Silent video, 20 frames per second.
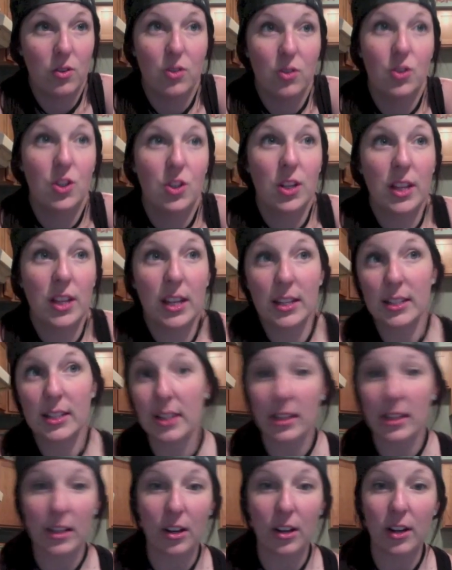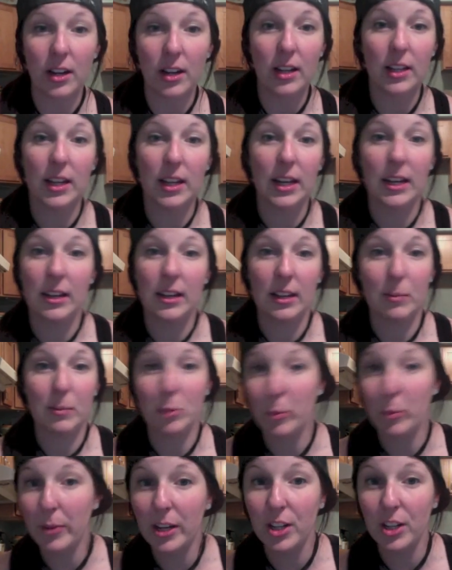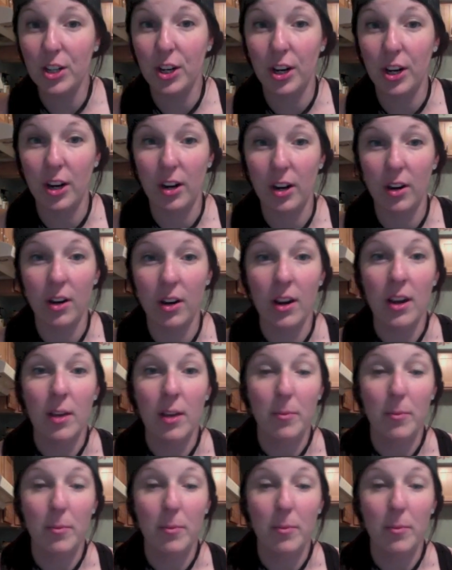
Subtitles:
she thinks that they're going to like be mean to her